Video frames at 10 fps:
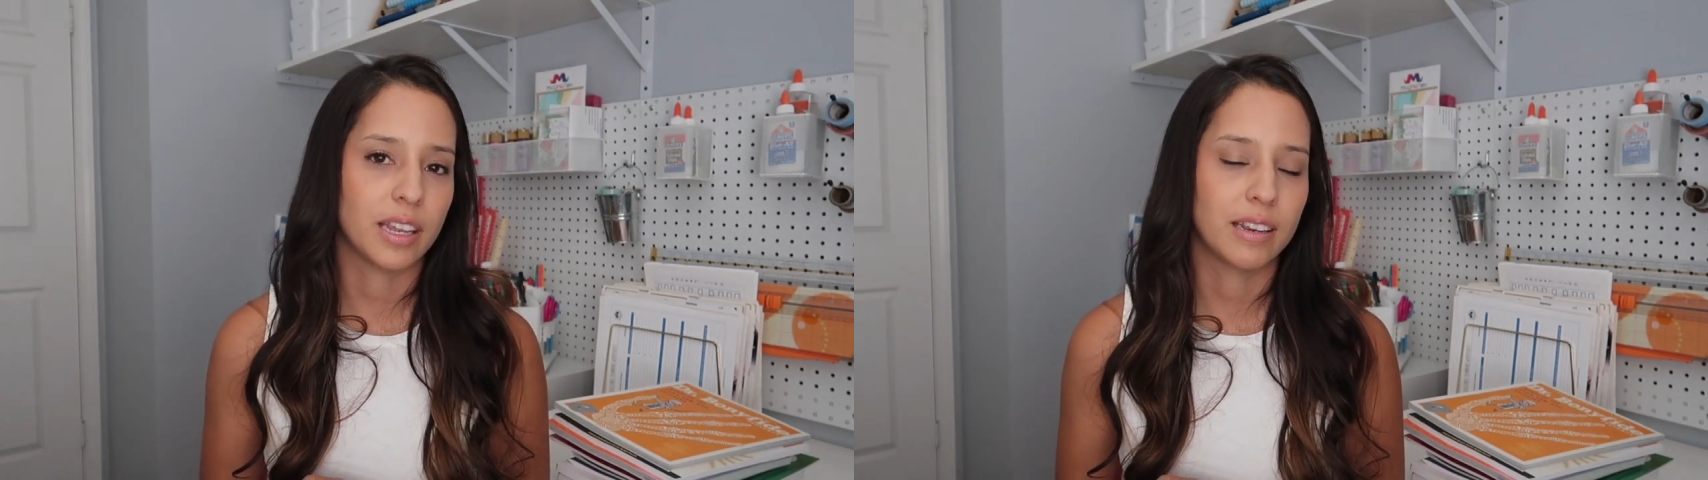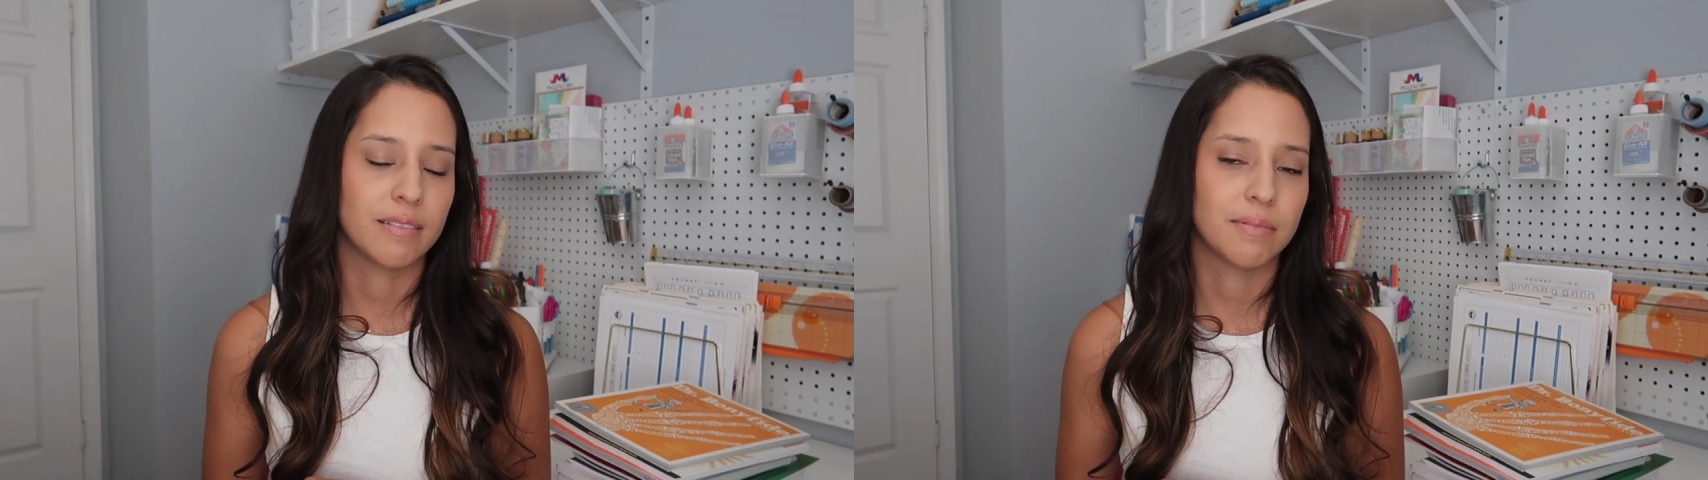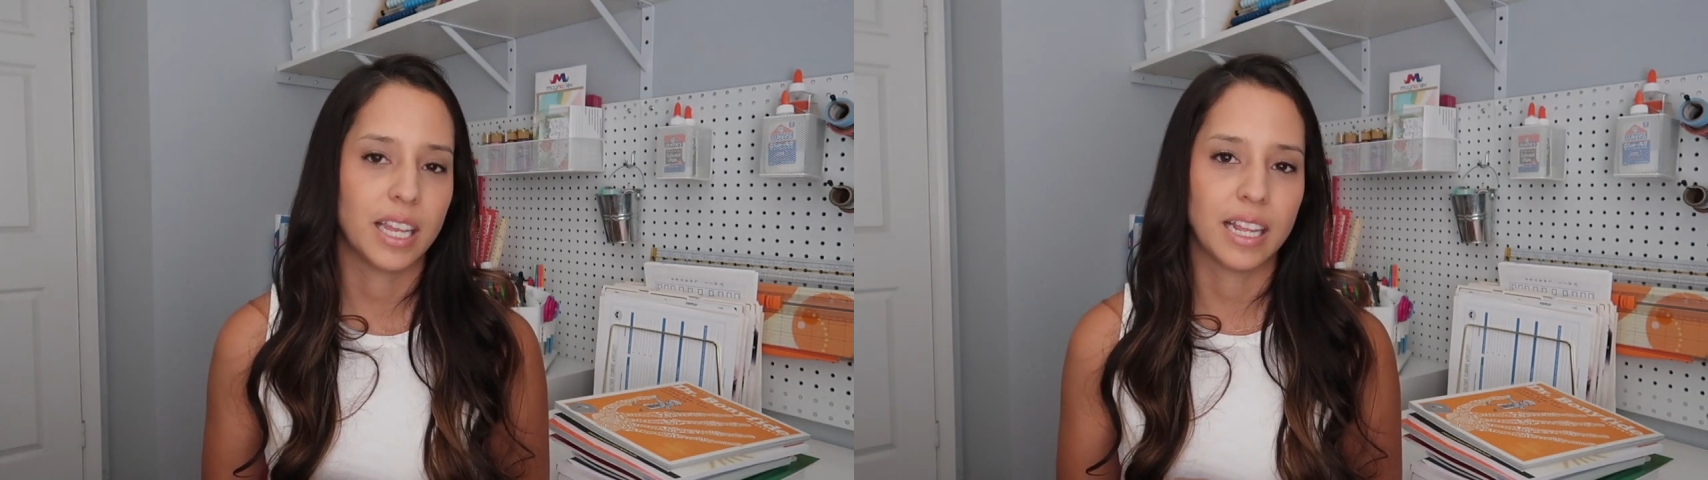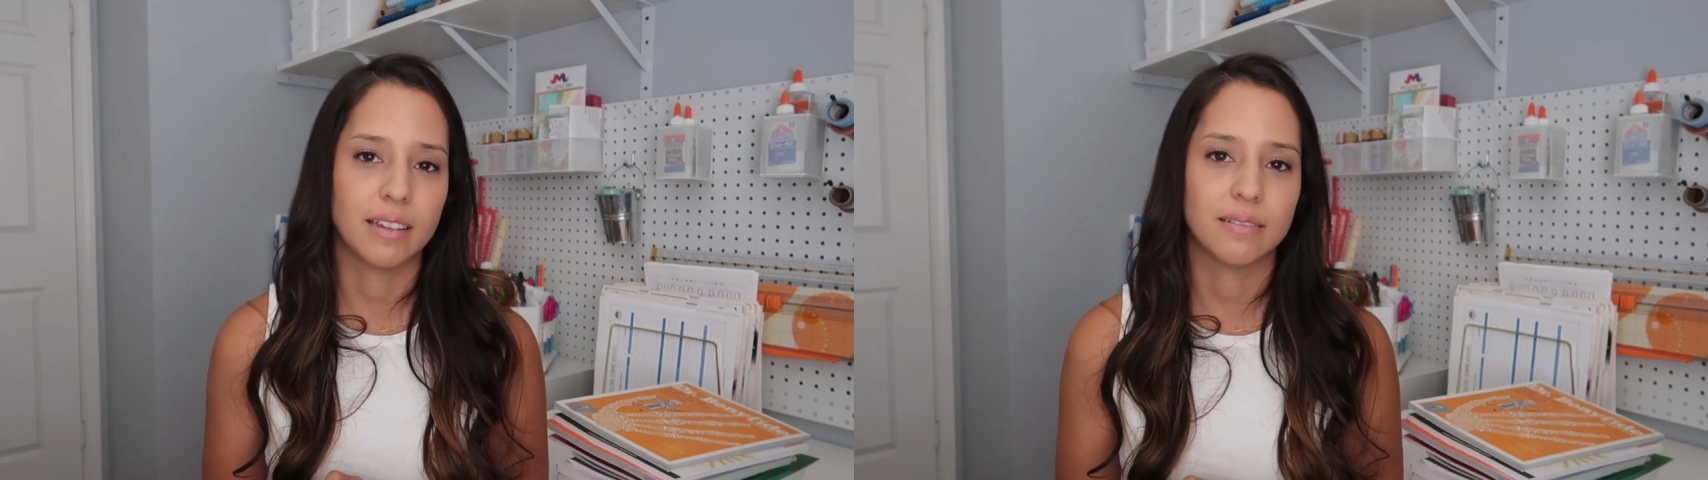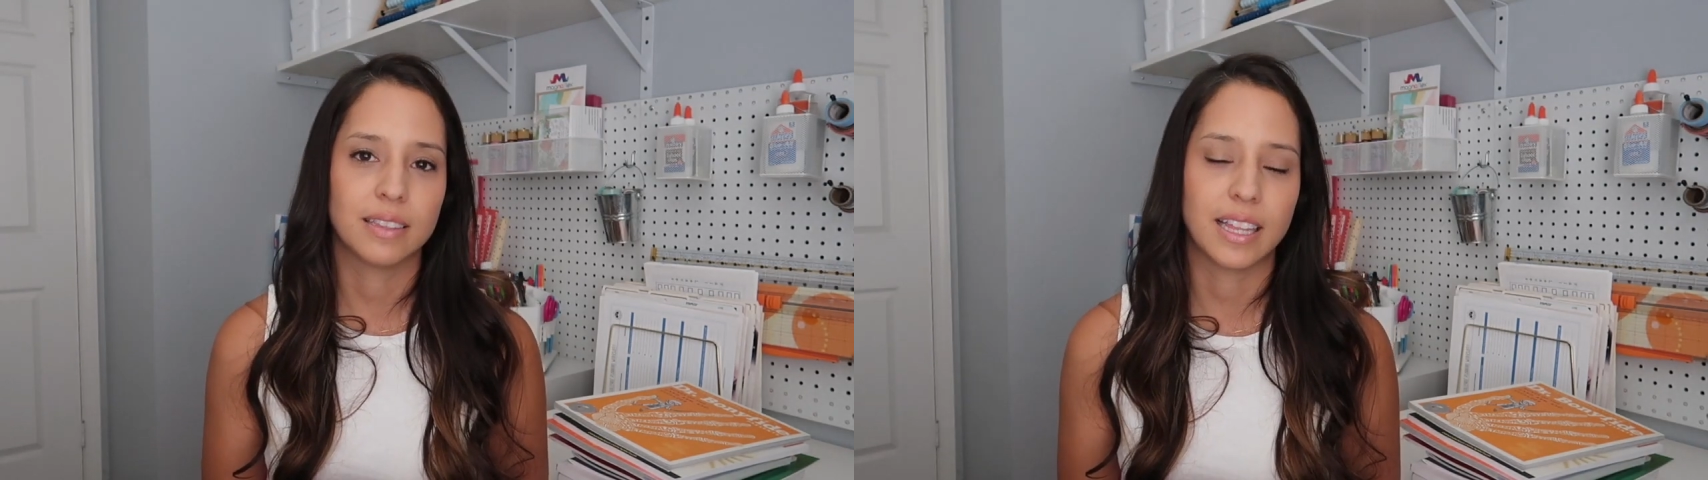and any
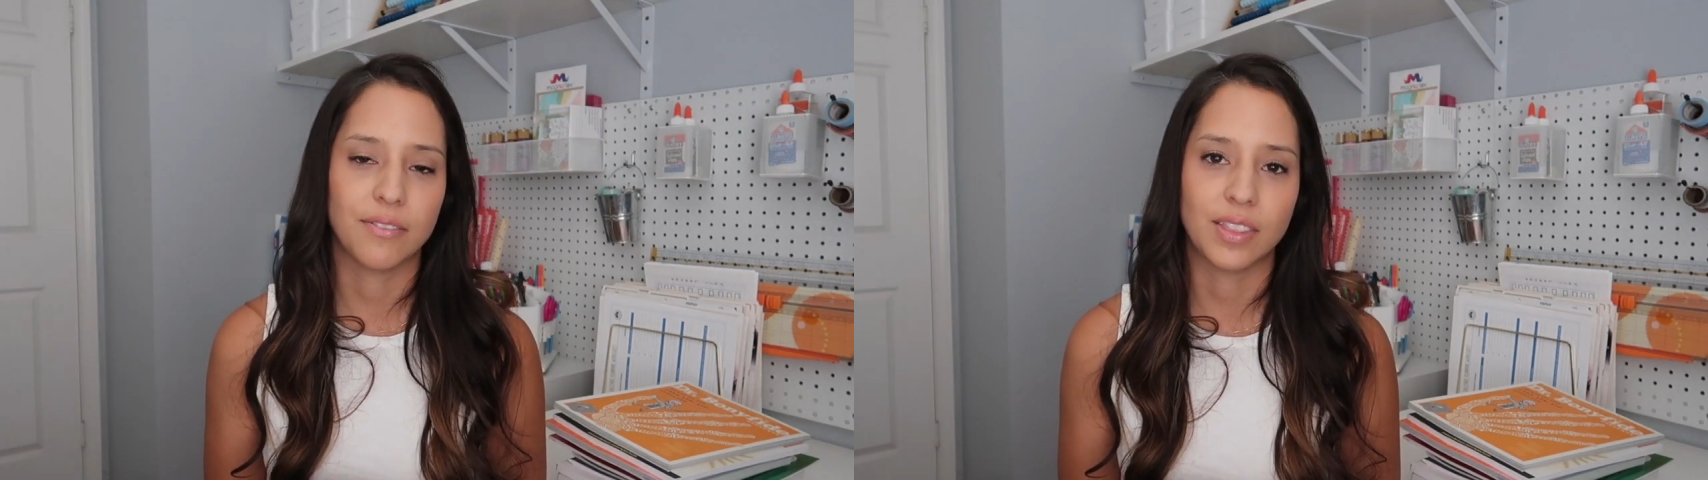of